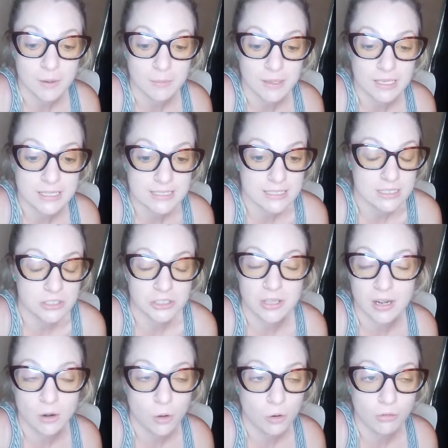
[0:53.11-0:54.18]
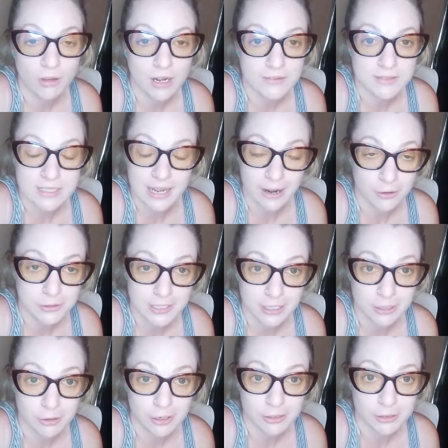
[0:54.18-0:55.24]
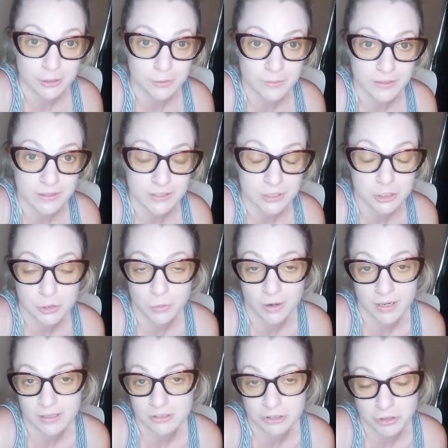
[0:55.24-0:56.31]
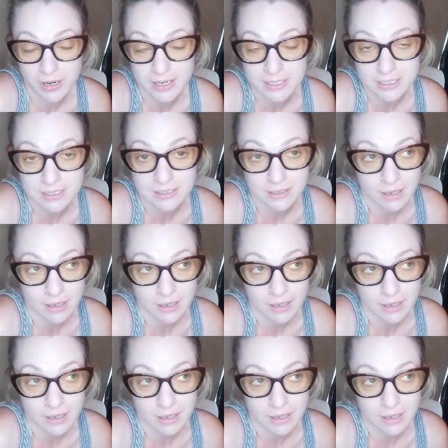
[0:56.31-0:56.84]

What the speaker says: because there's not a whole lot of styles that you can do with short and dreads.